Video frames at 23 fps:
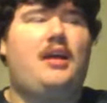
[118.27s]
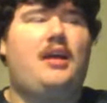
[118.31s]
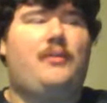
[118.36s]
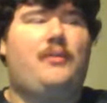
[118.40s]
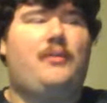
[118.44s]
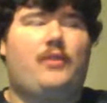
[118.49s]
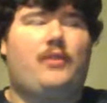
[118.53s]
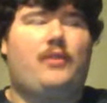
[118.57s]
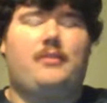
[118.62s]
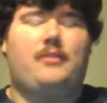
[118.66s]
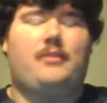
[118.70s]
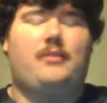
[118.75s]

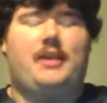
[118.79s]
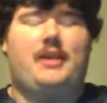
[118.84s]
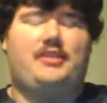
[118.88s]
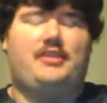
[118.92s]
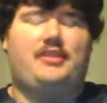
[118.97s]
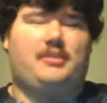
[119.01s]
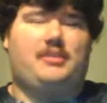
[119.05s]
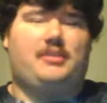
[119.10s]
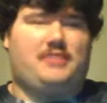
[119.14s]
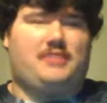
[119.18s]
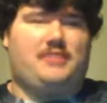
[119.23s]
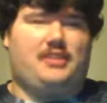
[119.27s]
one of the main
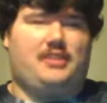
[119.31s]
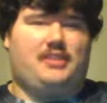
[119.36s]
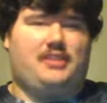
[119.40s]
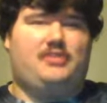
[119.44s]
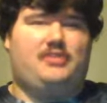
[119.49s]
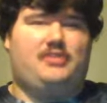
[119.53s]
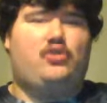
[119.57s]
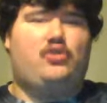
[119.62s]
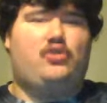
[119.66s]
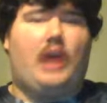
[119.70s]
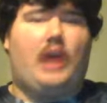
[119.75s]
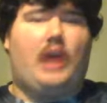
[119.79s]
tips is
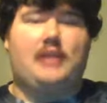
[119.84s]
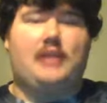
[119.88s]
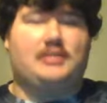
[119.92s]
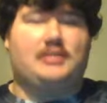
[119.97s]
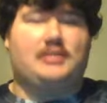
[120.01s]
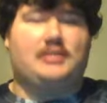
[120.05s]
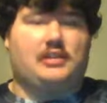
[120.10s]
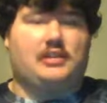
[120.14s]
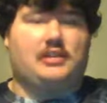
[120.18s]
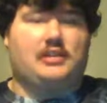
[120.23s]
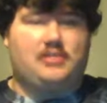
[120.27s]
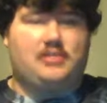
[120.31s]
try to
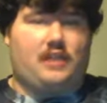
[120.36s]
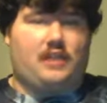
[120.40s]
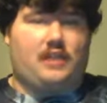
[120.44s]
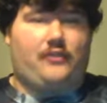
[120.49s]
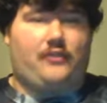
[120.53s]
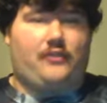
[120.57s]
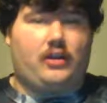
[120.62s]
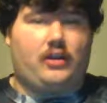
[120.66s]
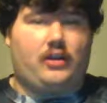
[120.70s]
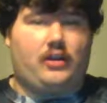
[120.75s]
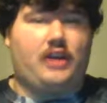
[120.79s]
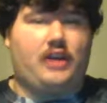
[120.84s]
sell stuff
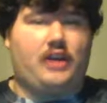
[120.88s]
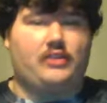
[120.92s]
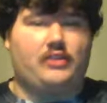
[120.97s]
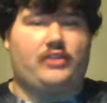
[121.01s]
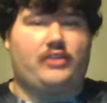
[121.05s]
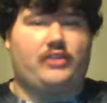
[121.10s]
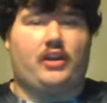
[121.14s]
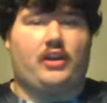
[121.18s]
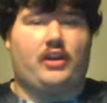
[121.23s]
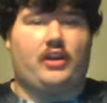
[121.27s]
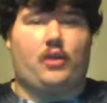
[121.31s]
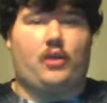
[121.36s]
you're not
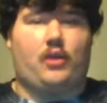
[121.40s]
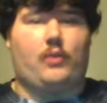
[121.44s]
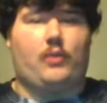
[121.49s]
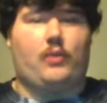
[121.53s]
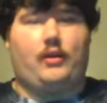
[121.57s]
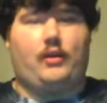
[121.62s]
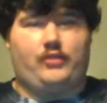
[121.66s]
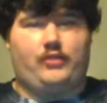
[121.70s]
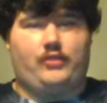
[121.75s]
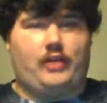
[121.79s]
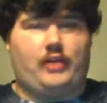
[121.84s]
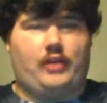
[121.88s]
using around your